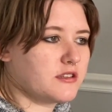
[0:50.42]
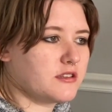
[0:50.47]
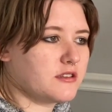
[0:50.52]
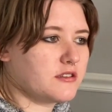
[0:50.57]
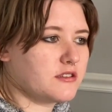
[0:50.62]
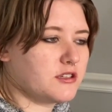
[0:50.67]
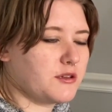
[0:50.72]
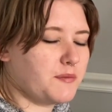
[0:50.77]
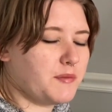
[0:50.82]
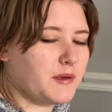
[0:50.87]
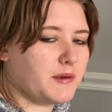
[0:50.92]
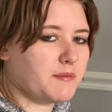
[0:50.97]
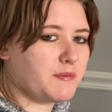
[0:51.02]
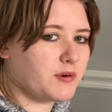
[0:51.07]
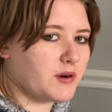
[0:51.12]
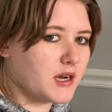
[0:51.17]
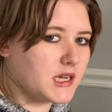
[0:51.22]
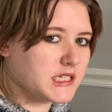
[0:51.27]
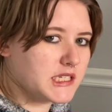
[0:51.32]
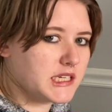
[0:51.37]
to be
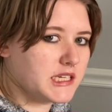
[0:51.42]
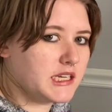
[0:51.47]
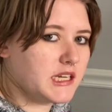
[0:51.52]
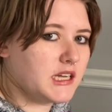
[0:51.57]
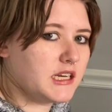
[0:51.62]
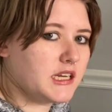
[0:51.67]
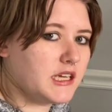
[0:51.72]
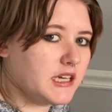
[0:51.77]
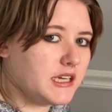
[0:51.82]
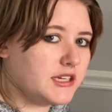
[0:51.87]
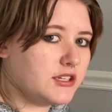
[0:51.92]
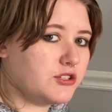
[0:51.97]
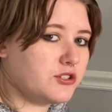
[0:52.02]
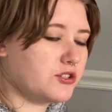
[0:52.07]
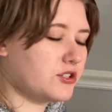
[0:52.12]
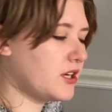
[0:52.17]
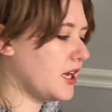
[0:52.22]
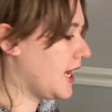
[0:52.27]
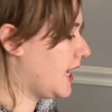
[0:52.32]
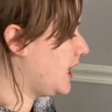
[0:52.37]
present in
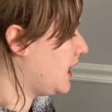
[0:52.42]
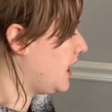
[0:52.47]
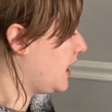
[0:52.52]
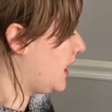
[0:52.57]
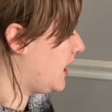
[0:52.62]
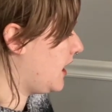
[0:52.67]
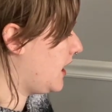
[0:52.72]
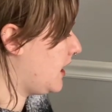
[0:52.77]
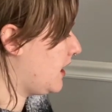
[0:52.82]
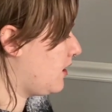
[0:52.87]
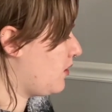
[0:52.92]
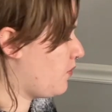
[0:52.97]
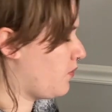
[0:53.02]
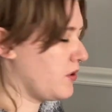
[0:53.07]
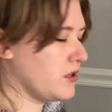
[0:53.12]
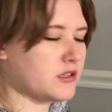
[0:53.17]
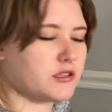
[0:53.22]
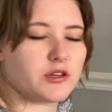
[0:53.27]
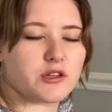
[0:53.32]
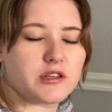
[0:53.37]
each, and then
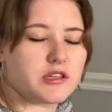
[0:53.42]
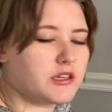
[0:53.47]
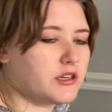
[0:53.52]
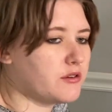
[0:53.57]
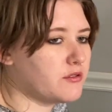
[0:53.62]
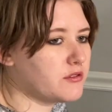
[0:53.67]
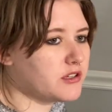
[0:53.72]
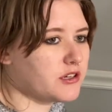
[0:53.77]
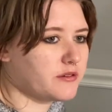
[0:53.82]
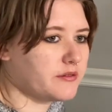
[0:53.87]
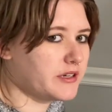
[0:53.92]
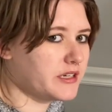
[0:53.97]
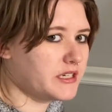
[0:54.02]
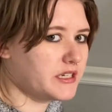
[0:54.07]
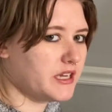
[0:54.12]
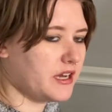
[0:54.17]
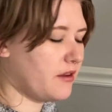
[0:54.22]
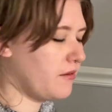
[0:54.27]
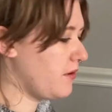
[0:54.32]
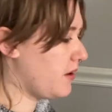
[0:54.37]
once all the notes are written
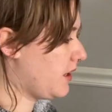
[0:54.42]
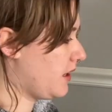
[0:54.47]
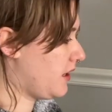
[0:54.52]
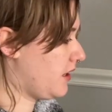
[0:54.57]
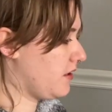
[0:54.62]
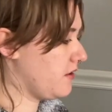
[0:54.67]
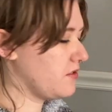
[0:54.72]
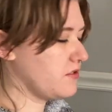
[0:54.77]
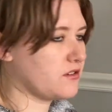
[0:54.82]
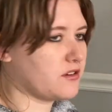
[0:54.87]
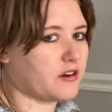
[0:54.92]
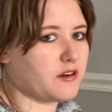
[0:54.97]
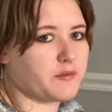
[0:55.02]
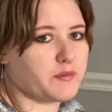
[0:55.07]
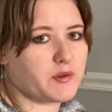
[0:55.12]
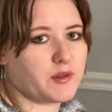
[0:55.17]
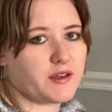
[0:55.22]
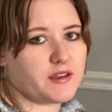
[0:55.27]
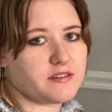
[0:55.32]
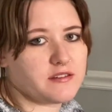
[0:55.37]
down, I can start
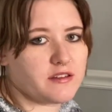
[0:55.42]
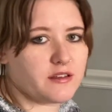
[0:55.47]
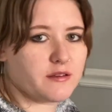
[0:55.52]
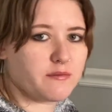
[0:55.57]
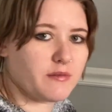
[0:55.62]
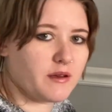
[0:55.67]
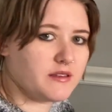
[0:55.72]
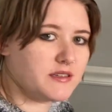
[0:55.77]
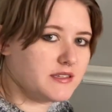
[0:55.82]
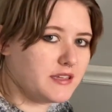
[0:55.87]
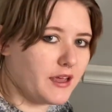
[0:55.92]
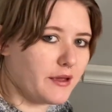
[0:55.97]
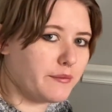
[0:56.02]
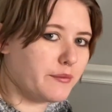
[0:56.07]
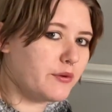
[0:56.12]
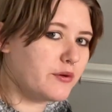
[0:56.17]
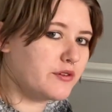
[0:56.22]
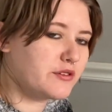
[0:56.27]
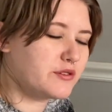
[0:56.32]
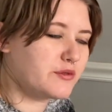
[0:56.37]
placing my
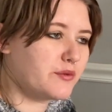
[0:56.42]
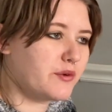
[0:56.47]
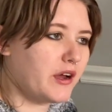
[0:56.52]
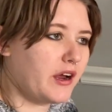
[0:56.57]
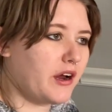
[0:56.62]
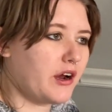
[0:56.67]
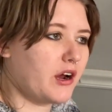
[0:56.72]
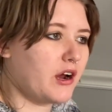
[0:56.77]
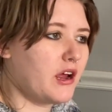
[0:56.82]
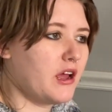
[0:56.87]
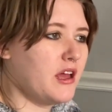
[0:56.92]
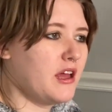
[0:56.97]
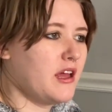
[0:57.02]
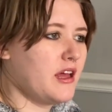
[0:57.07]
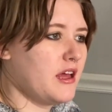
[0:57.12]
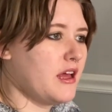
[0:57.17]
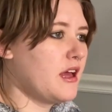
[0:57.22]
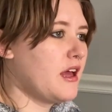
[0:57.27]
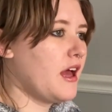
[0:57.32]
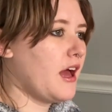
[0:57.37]
samples where
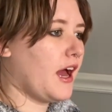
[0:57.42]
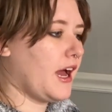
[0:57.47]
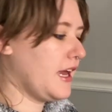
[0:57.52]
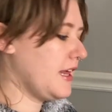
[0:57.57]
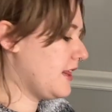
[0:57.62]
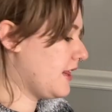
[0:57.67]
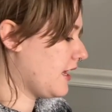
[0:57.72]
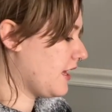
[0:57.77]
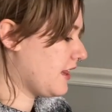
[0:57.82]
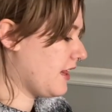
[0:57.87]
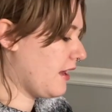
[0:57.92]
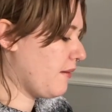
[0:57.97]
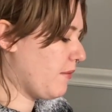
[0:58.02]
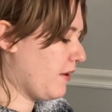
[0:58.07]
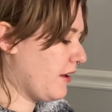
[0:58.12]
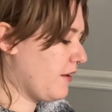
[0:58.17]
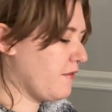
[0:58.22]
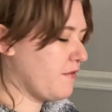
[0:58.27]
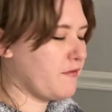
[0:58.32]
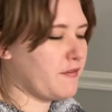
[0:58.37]
I think they
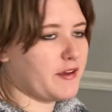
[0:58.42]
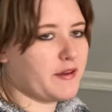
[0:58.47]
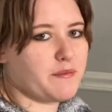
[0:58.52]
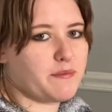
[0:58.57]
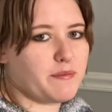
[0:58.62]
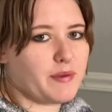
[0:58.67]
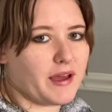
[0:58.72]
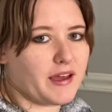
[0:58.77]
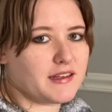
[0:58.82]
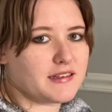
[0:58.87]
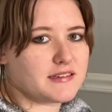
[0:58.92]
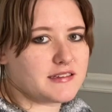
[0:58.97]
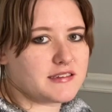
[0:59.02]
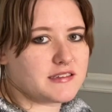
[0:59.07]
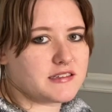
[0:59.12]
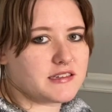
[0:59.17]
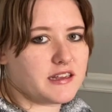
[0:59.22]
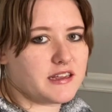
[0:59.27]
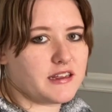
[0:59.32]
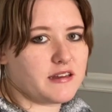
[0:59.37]
might fit
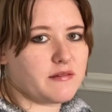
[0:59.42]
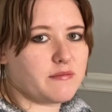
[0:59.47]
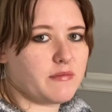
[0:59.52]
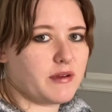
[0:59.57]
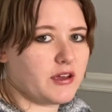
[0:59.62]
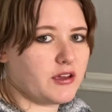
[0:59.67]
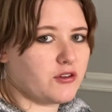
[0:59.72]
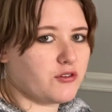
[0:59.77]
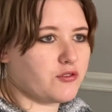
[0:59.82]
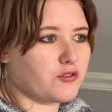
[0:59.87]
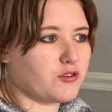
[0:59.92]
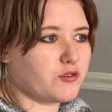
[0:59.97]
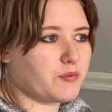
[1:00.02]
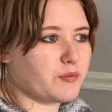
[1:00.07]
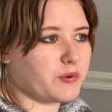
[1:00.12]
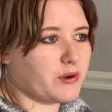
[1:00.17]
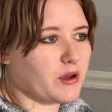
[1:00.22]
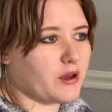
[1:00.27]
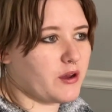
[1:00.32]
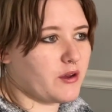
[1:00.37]
best in my group
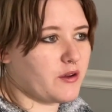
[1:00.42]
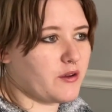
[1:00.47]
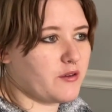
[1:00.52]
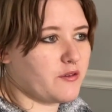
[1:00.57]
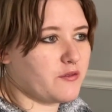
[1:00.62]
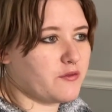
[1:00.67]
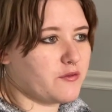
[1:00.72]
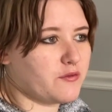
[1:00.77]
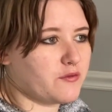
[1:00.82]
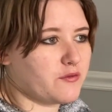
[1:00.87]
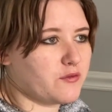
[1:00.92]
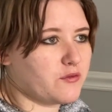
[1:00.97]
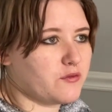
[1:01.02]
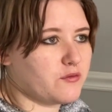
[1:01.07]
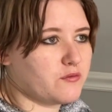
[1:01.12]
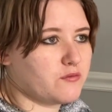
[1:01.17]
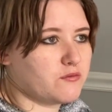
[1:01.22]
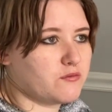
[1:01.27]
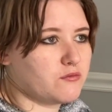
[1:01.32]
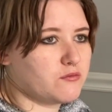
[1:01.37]
of
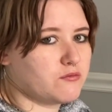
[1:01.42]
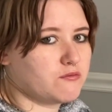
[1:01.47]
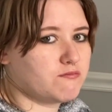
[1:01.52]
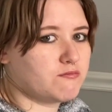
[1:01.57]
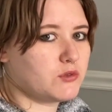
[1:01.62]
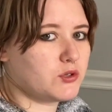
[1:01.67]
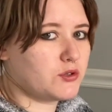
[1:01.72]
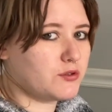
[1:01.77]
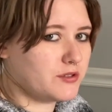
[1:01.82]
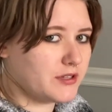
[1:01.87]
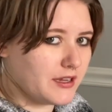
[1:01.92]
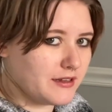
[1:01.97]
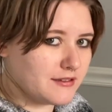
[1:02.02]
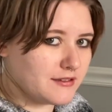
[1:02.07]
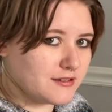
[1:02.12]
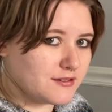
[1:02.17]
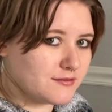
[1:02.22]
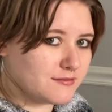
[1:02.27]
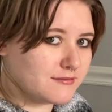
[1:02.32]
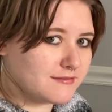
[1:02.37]
new scents.